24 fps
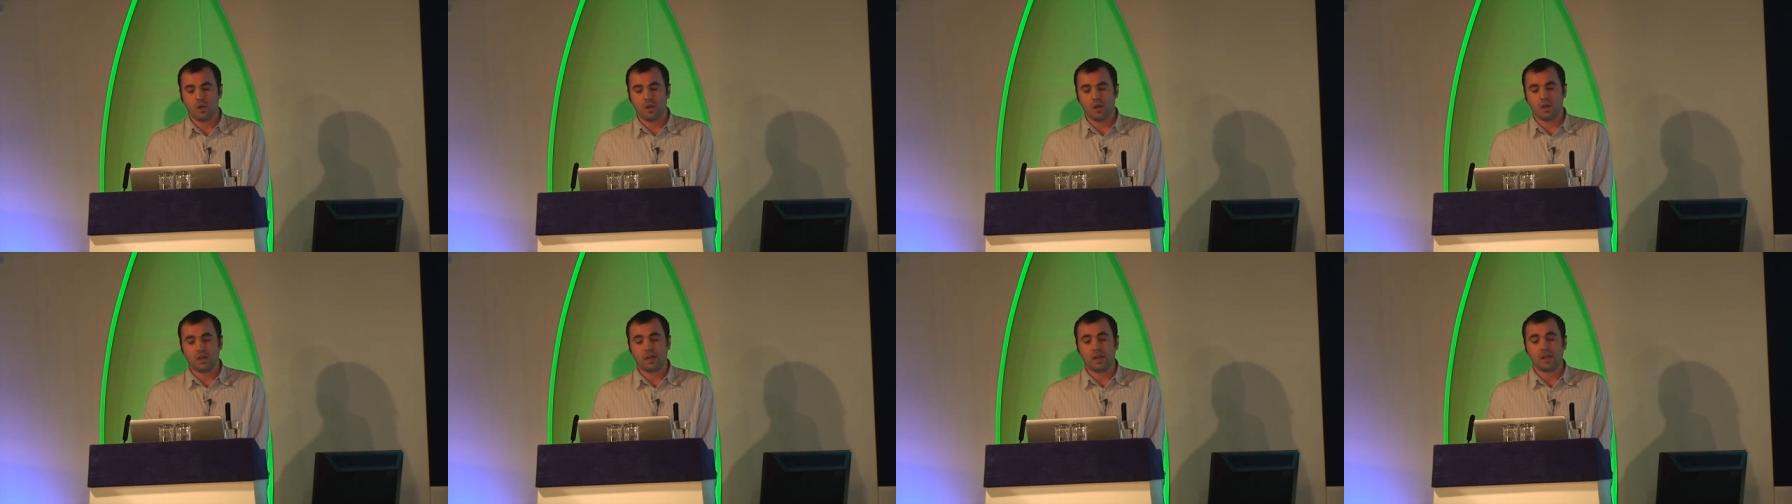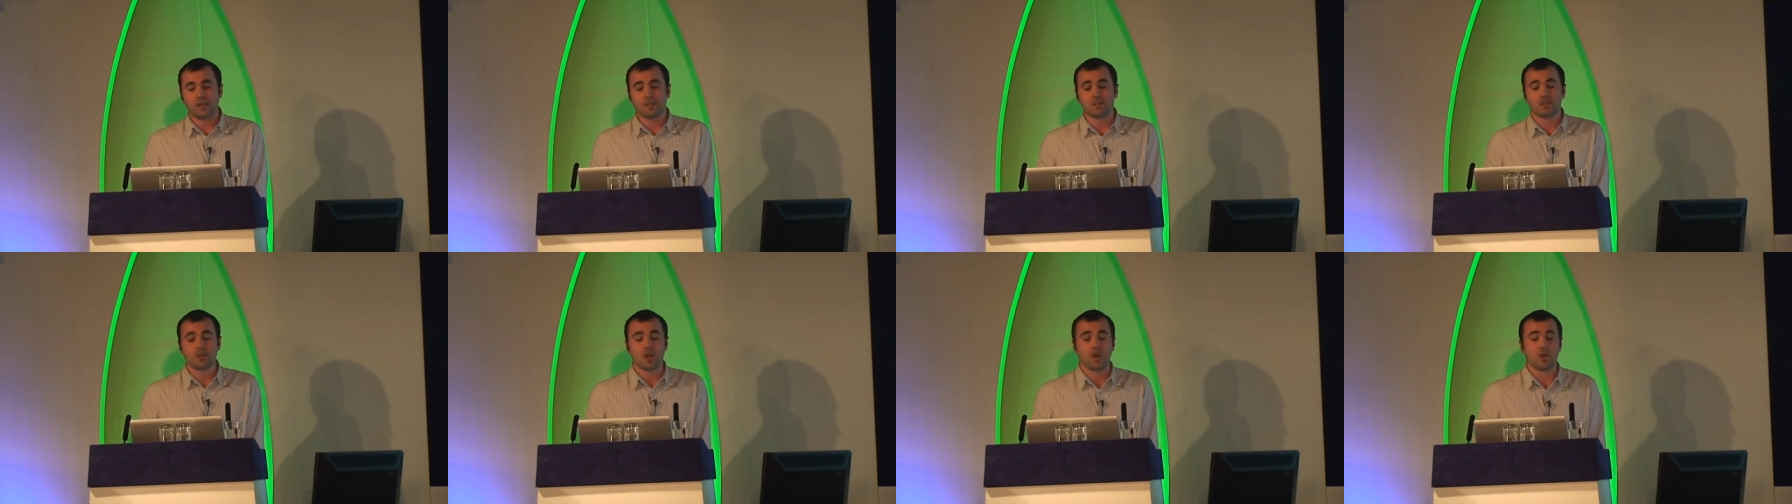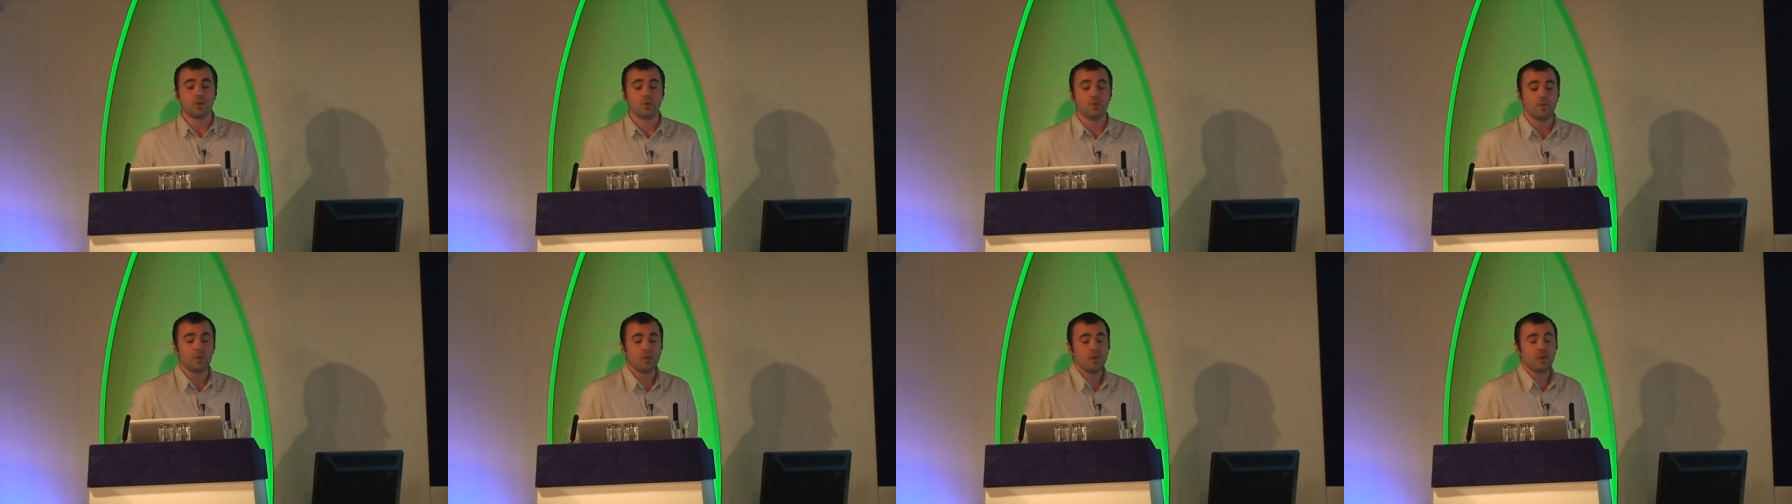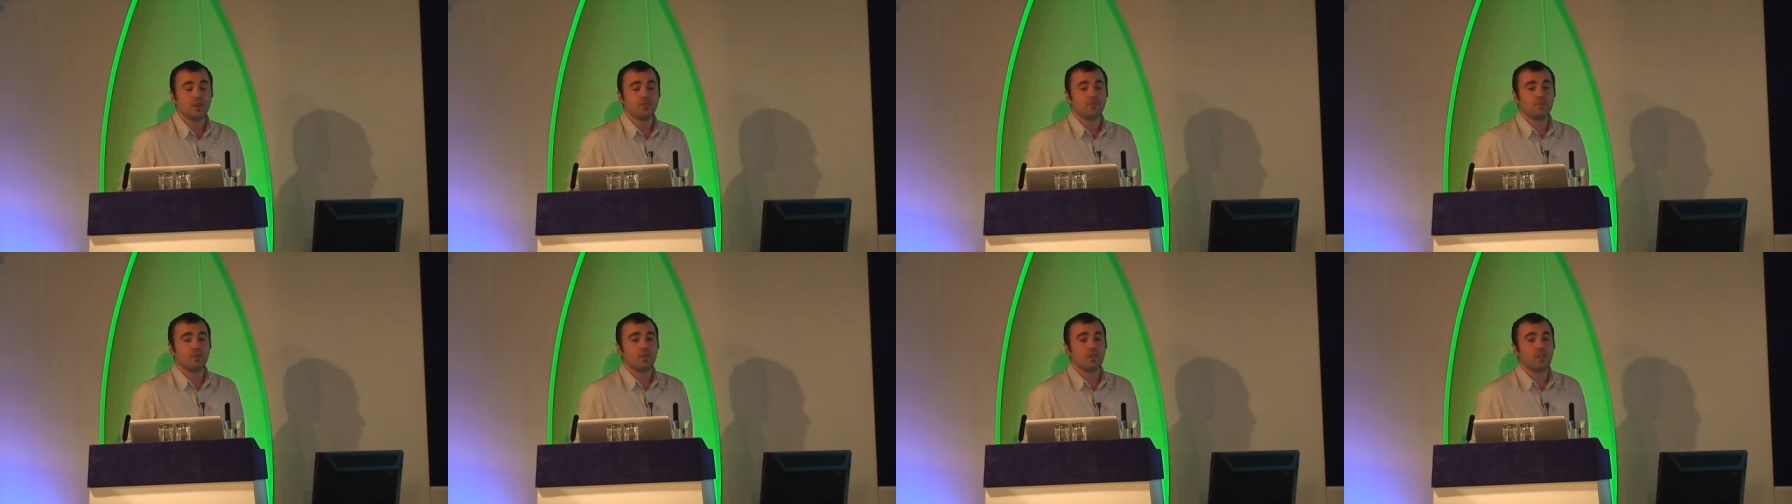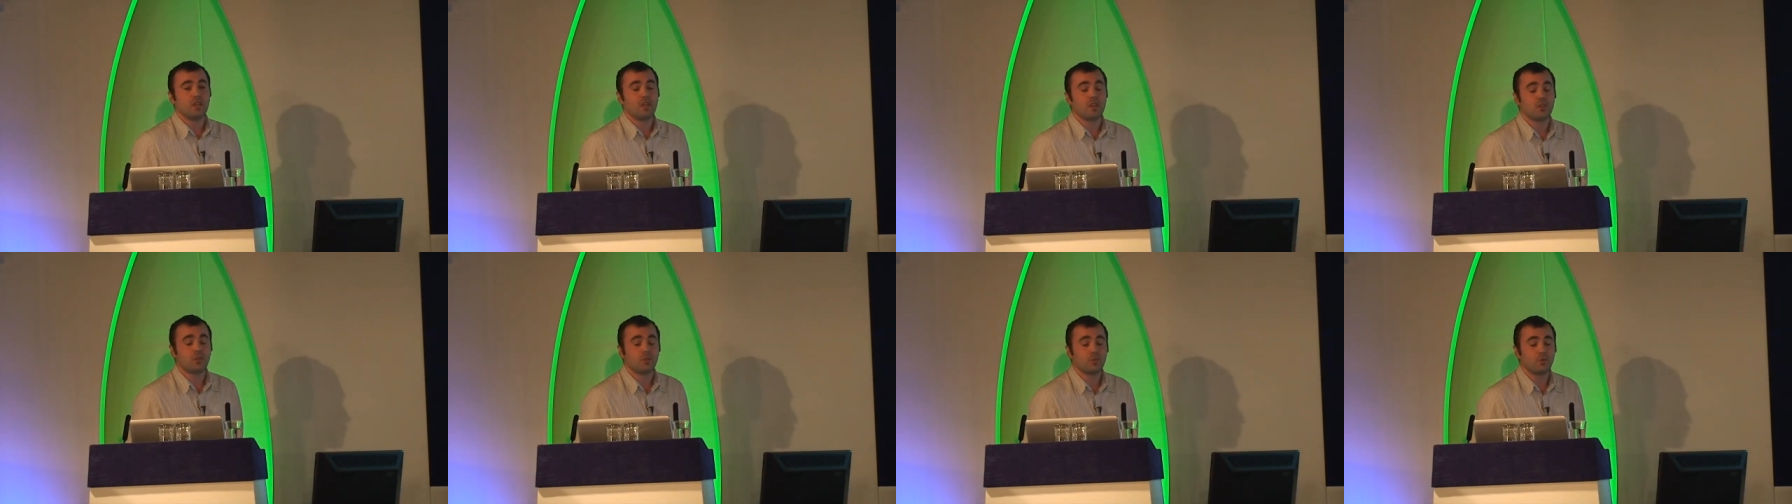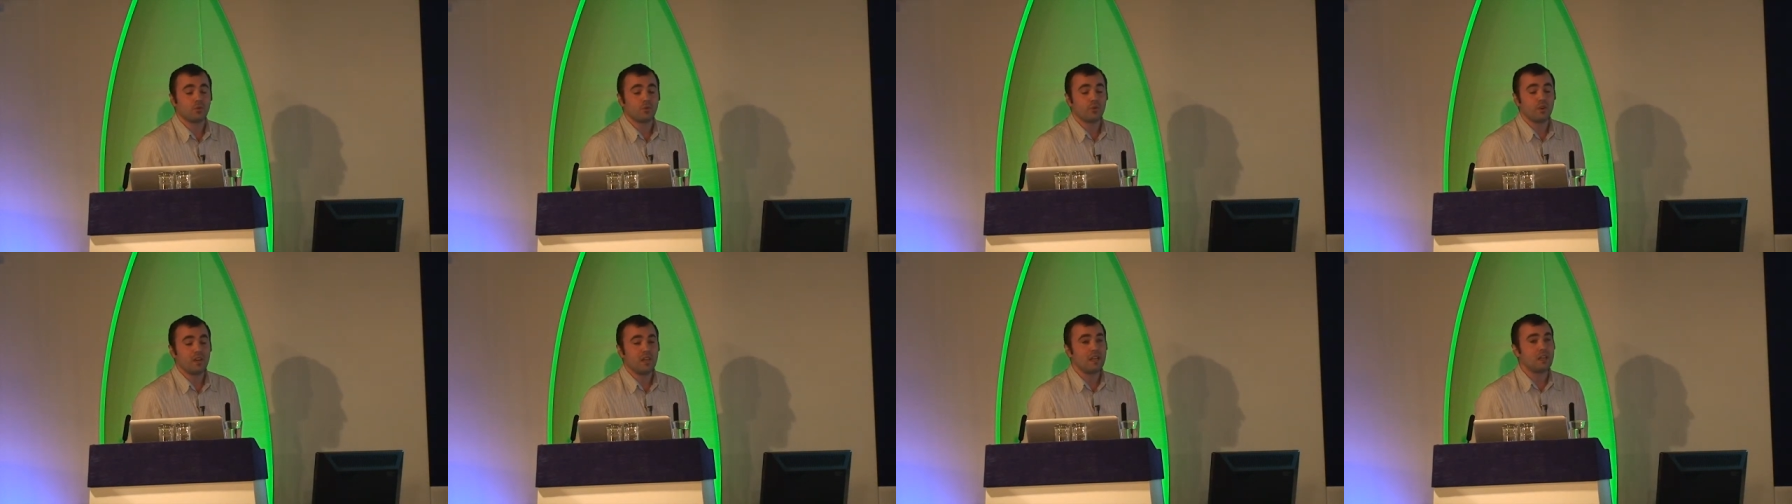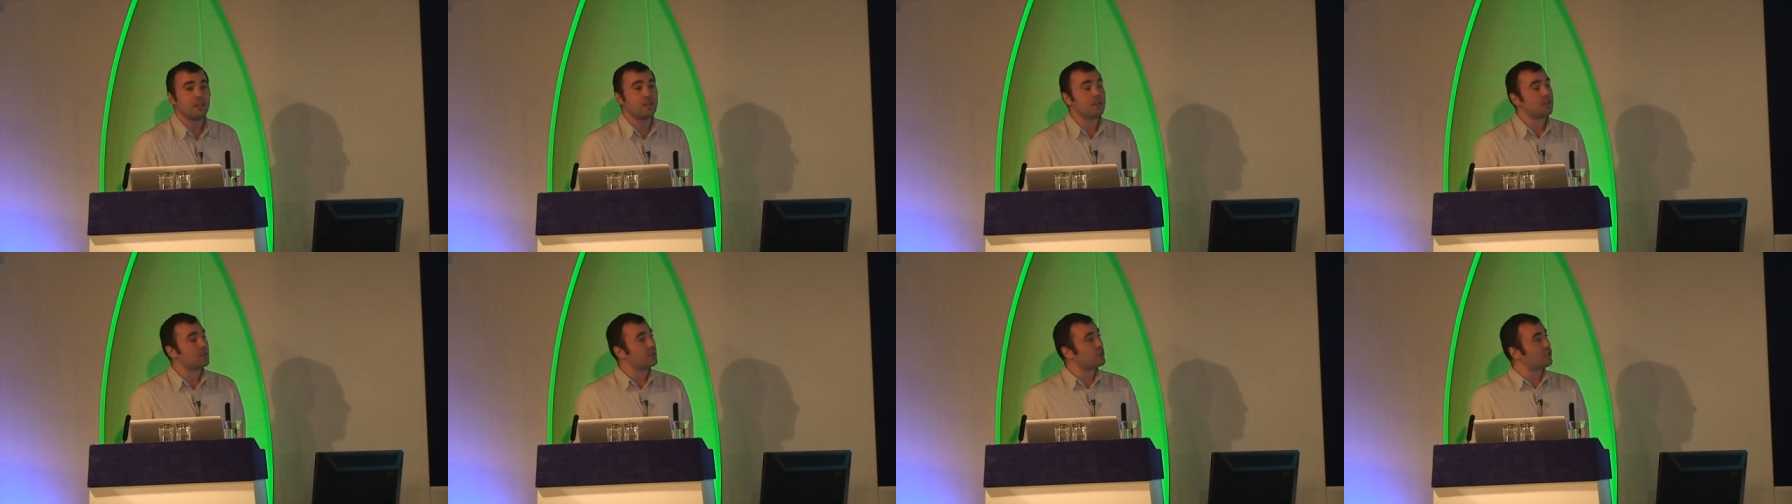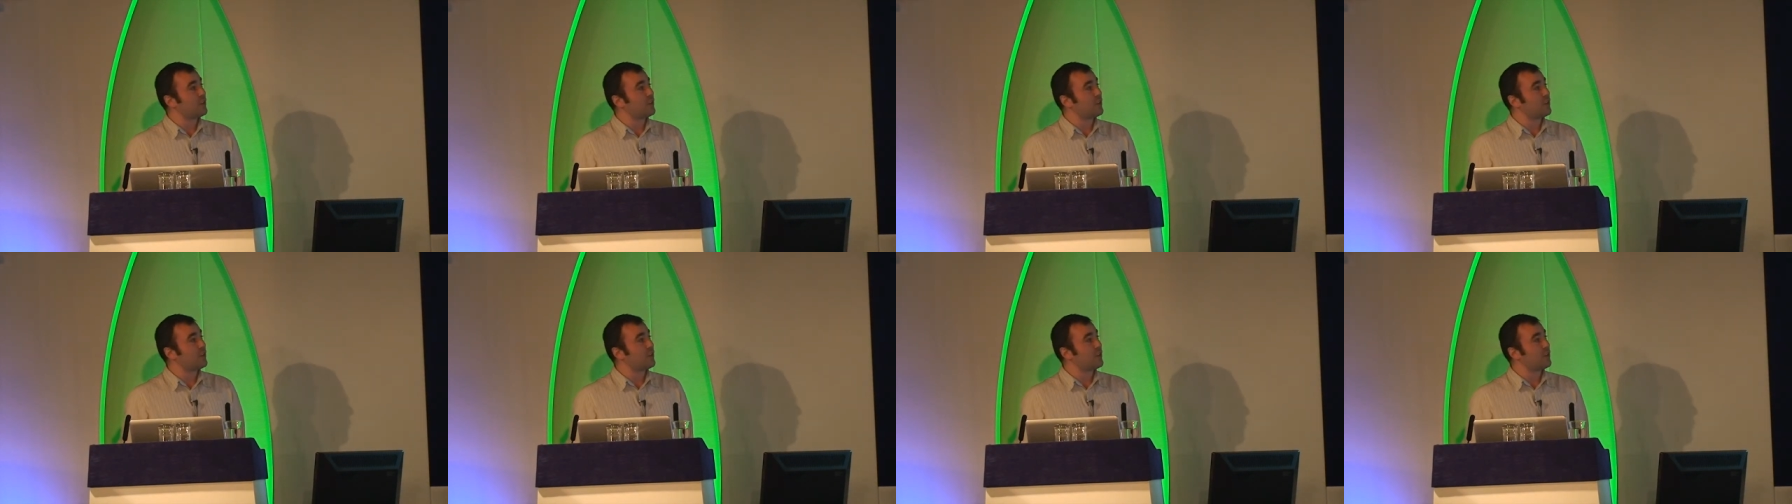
Okay, so the 3